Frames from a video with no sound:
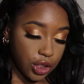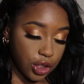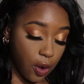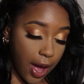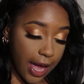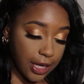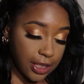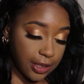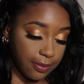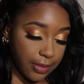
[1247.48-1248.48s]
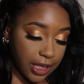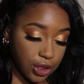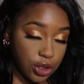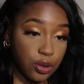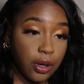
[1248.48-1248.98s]
So I actually
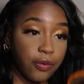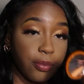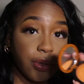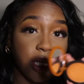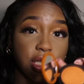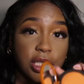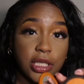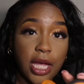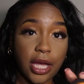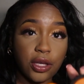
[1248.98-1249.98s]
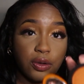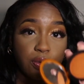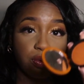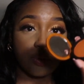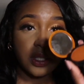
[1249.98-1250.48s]
mixed two different blushes. I
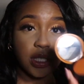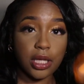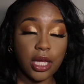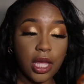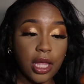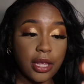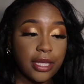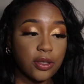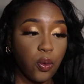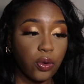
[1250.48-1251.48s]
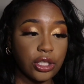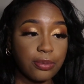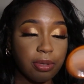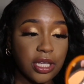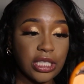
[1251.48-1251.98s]
use this orange
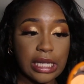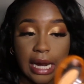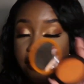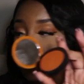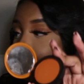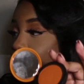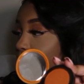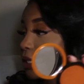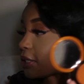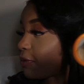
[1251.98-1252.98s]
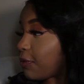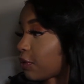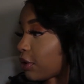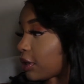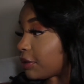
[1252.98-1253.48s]
blush that I found at
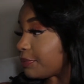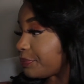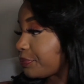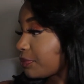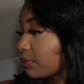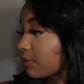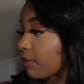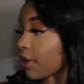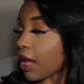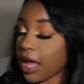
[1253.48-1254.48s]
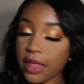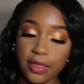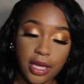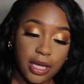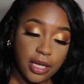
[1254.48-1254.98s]
Sephora, and
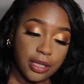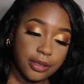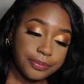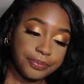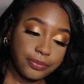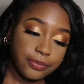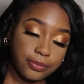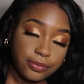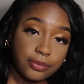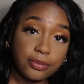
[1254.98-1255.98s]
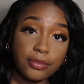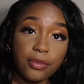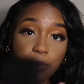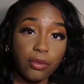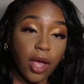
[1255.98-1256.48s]
then
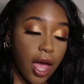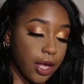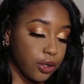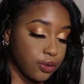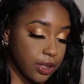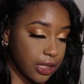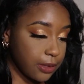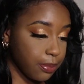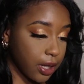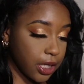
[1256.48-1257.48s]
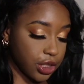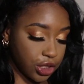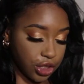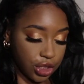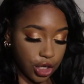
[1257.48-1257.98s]
I use this
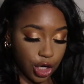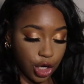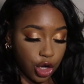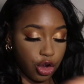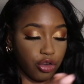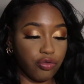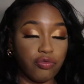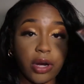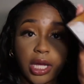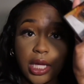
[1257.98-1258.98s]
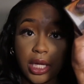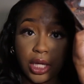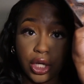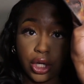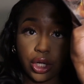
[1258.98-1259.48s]
blush right
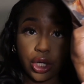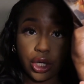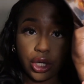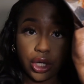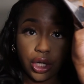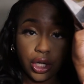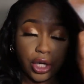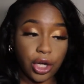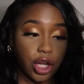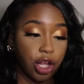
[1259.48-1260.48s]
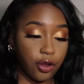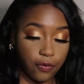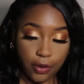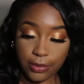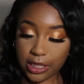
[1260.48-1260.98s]
here
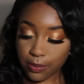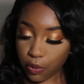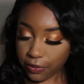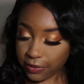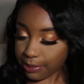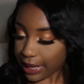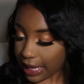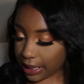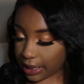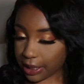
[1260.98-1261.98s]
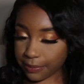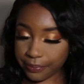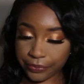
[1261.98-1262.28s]
from this Morphe palette,